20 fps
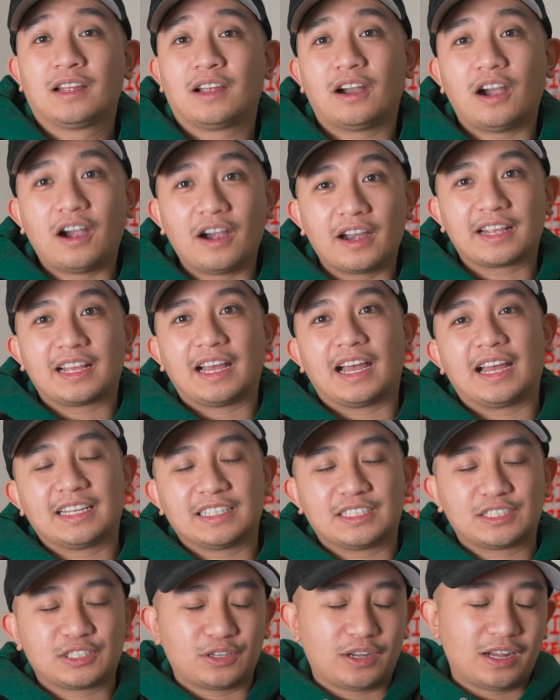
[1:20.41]
Alright
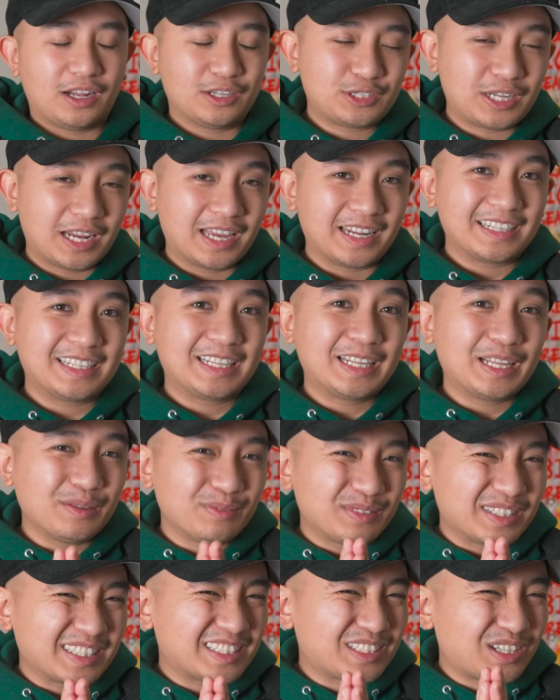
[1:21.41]
guys, so I'll try to keep
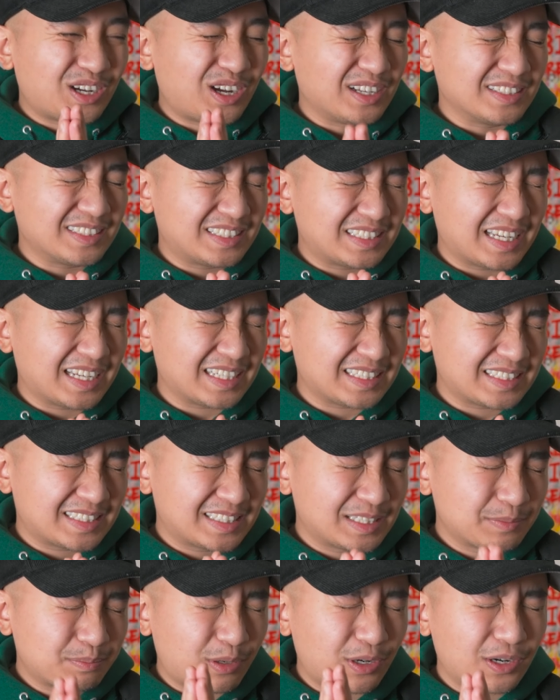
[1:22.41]
this
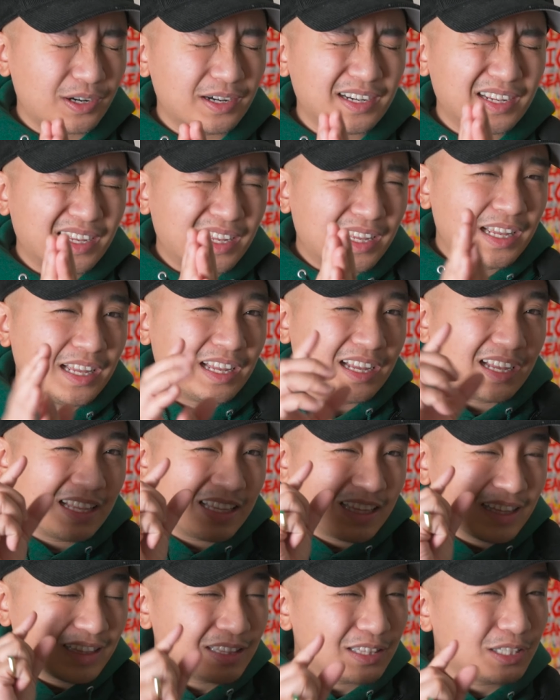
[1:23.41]
context part
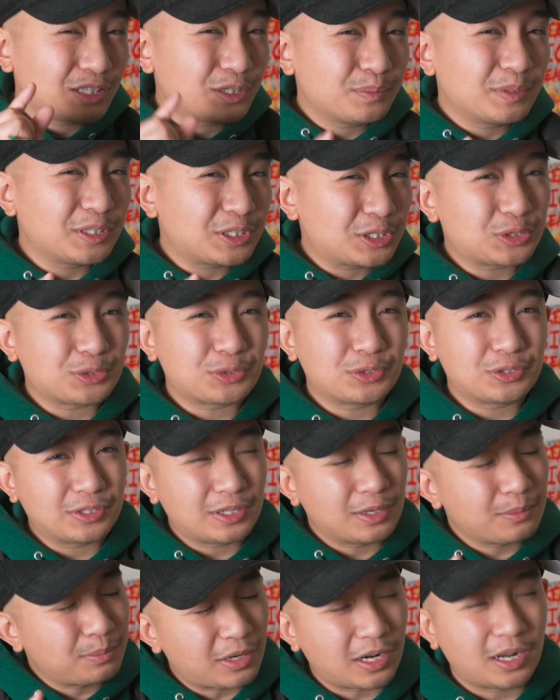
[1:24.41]
a little bit shorter,
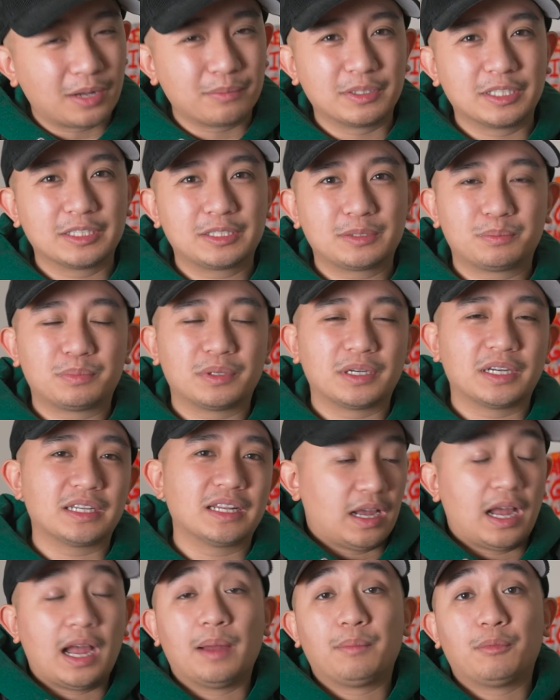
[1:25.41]
I promise, but
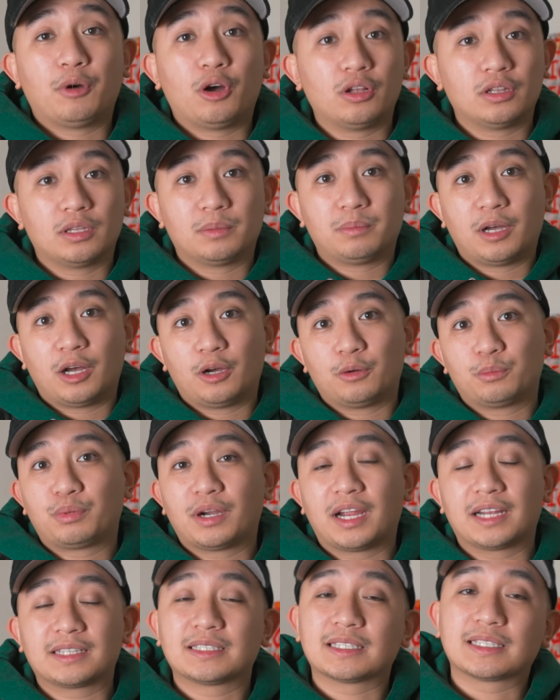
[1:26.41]
I'm all about
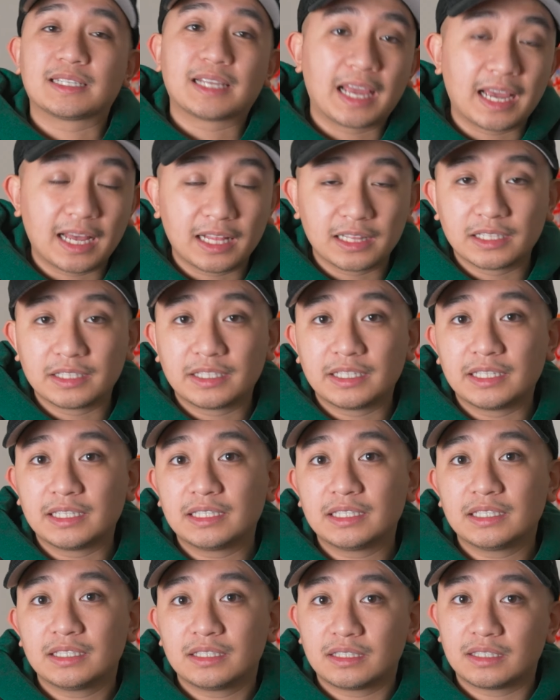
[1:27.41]

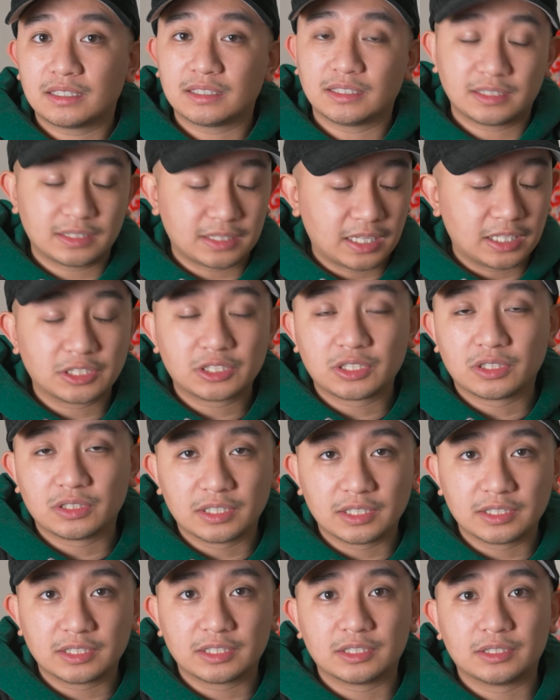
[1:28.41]
practicality,
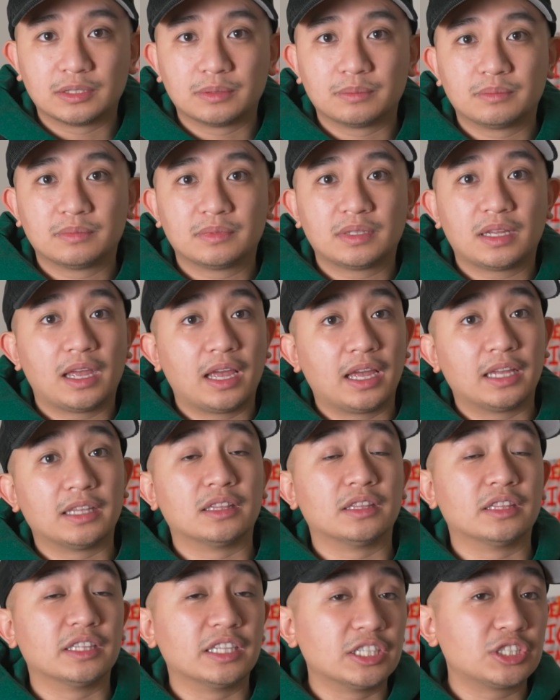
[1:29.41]
essentialism,
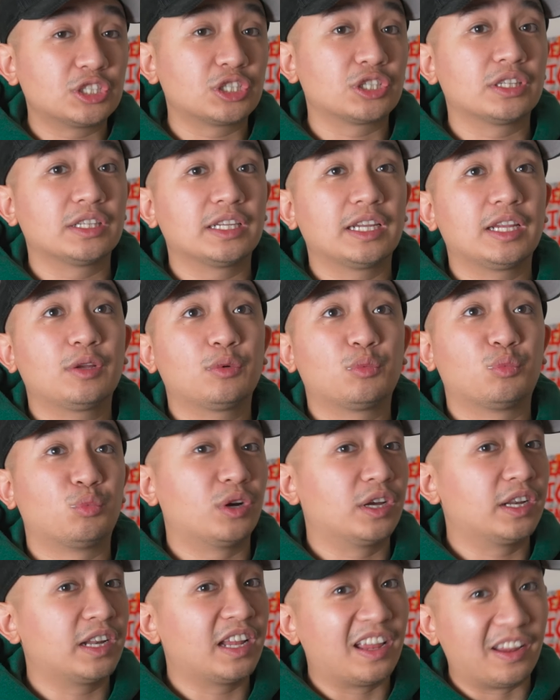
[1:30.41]
and literally
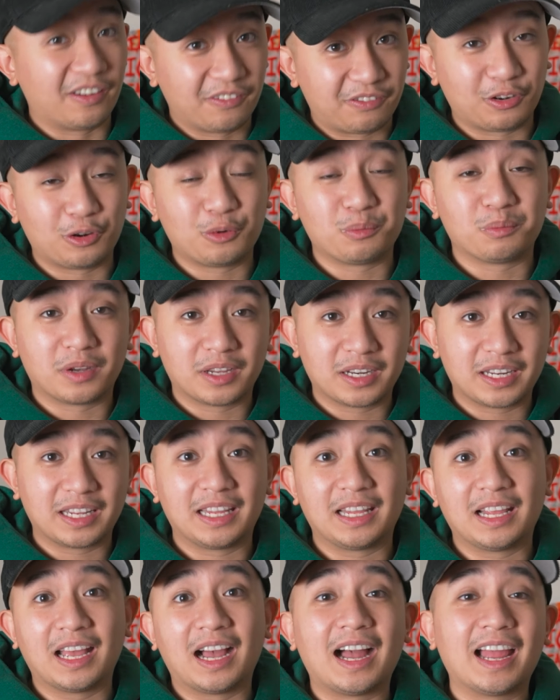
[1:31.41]
whatever
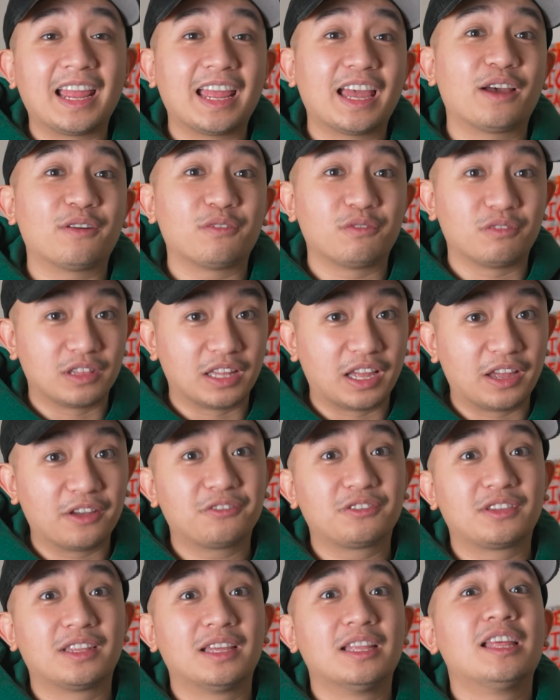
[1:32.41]
money I have left
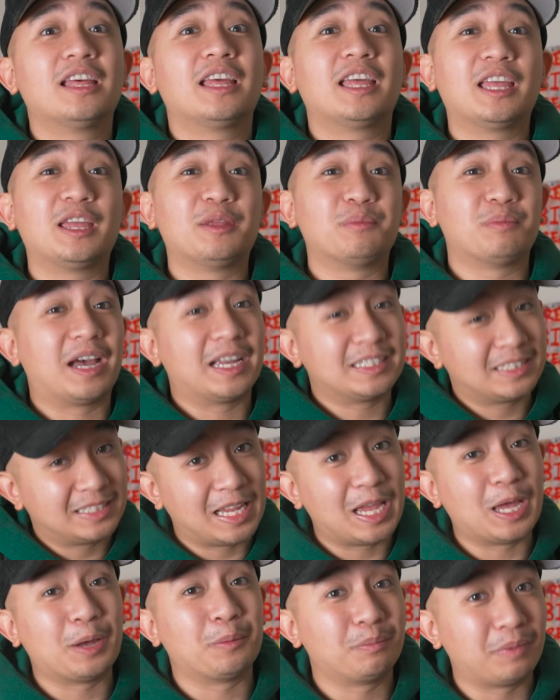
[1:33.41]
in my
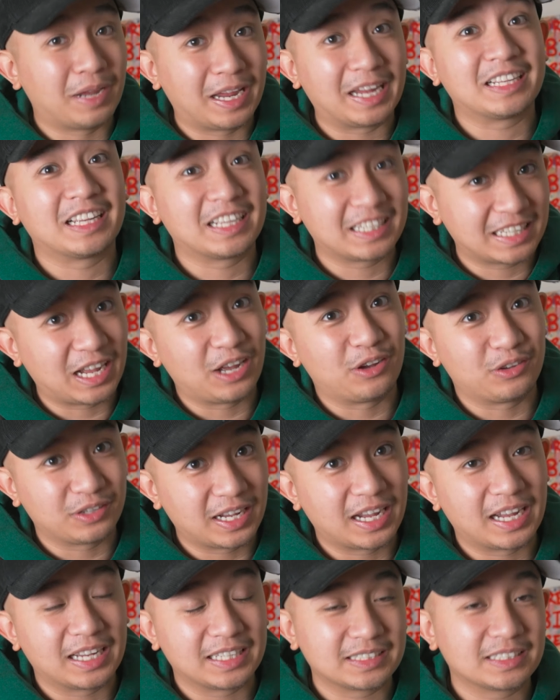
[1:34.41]
damn bank account,
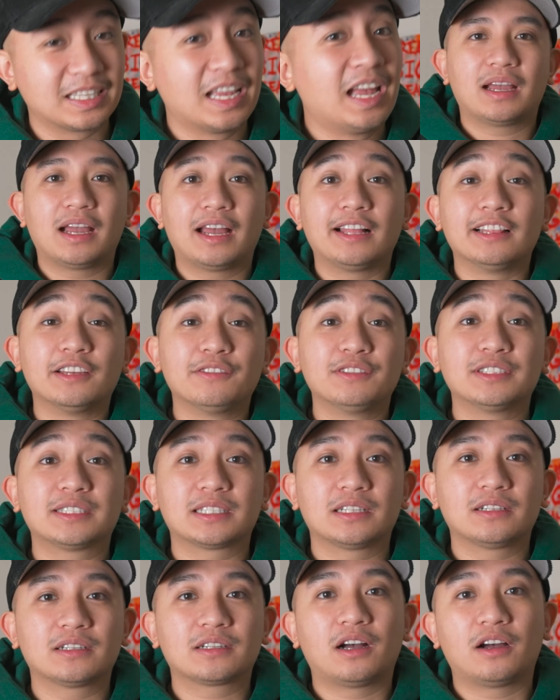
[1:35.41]
guys. I live in
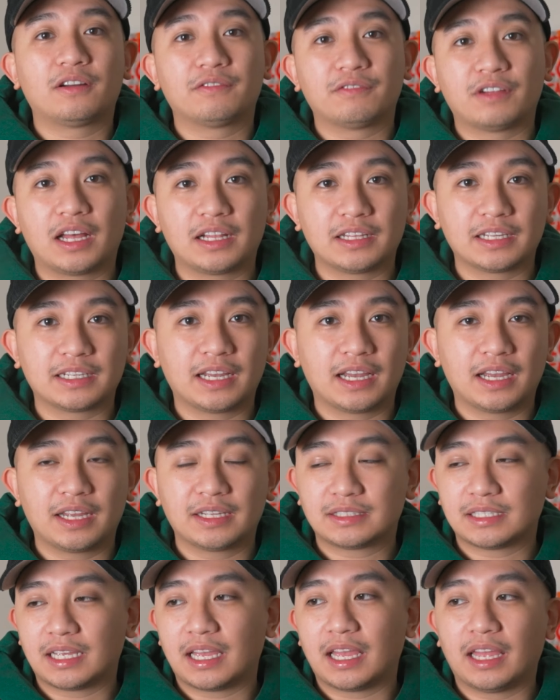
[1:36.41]
Silicon Valley,
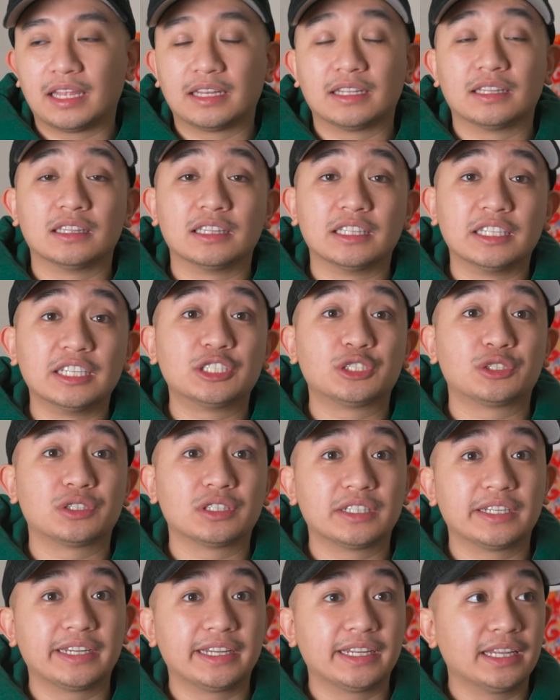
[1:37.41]
guys, and
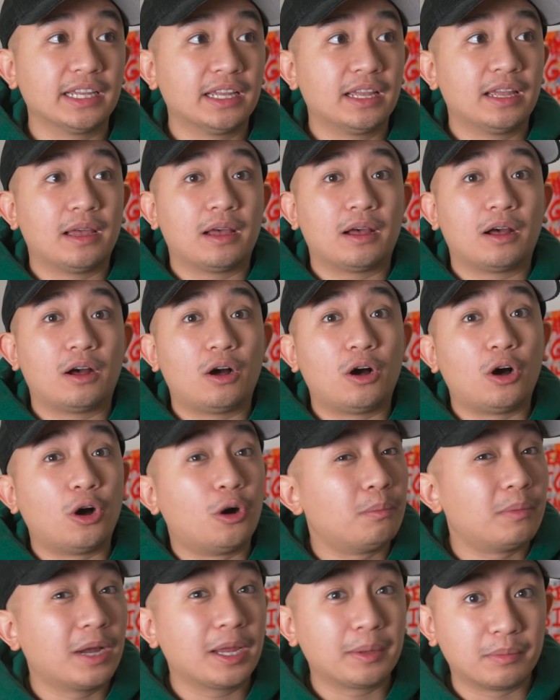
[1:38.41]
literally all
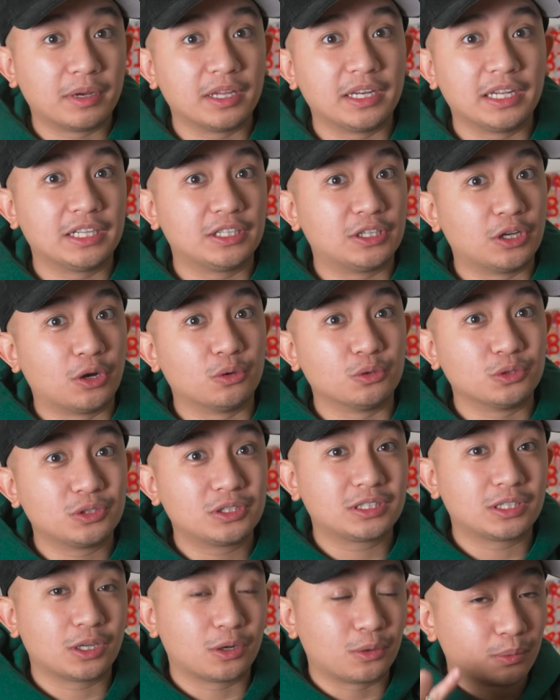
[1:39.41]
my money goes
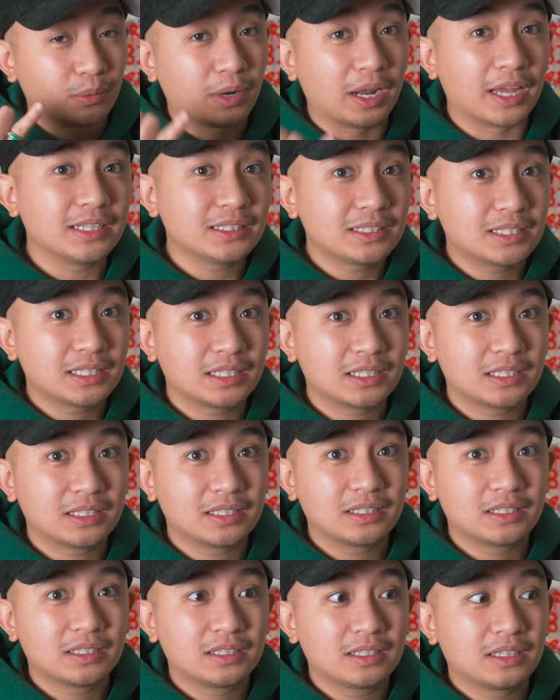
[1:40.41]
to rent,
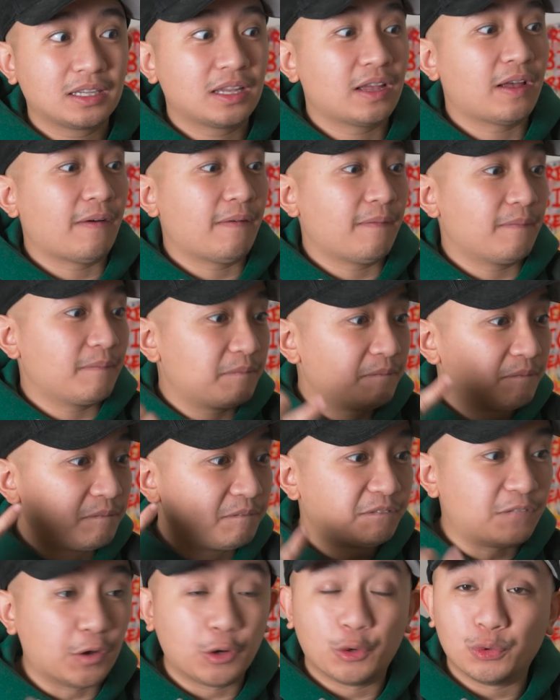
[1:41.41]

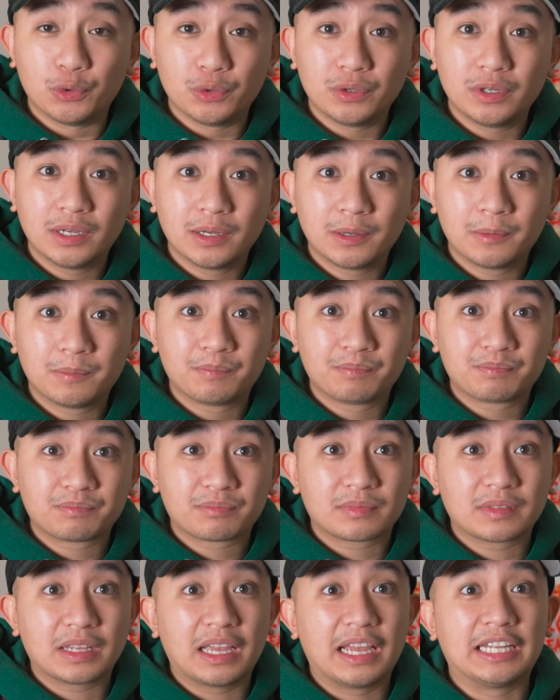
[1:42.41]
food,
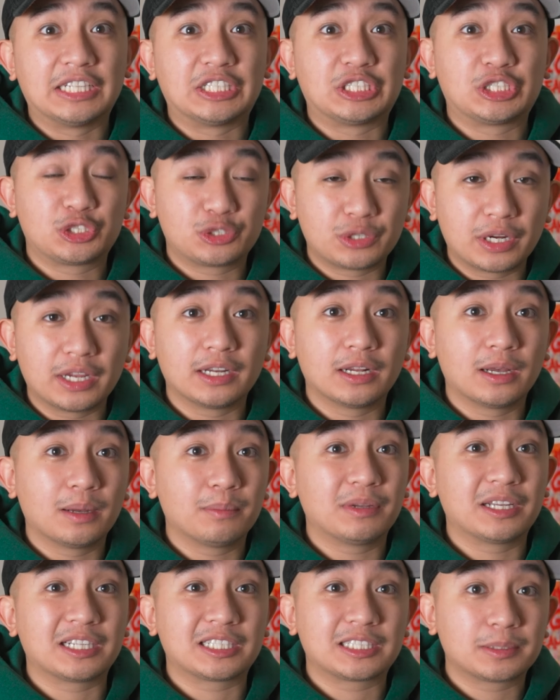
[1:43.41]
and straight
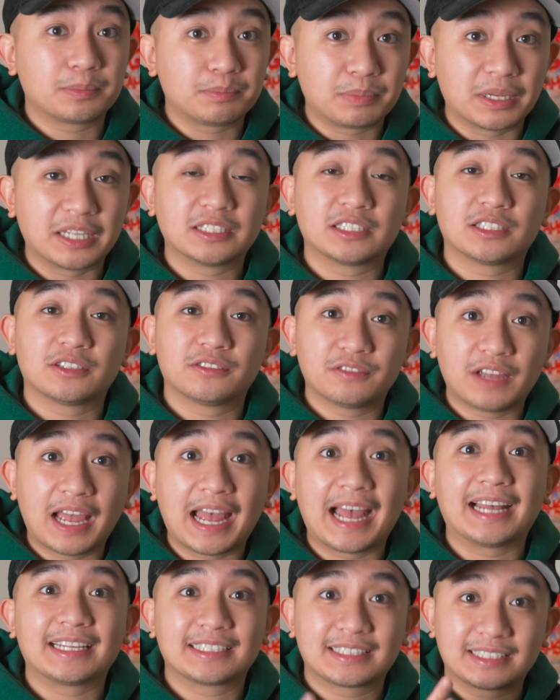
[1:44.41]
up expensive
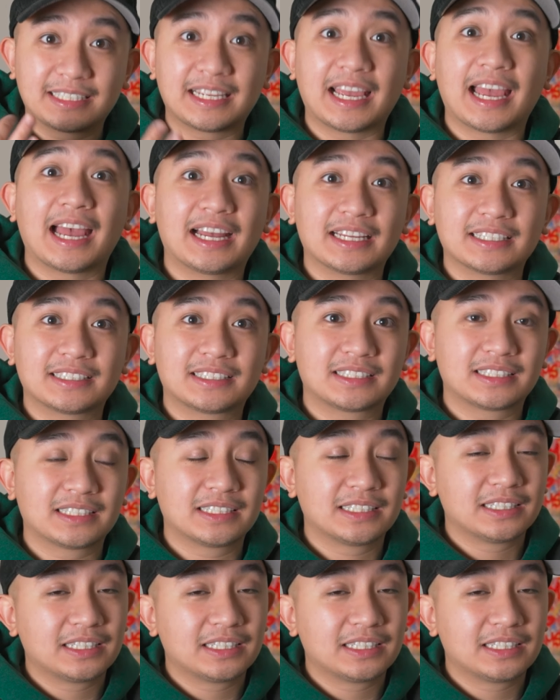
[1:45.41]
ass gas.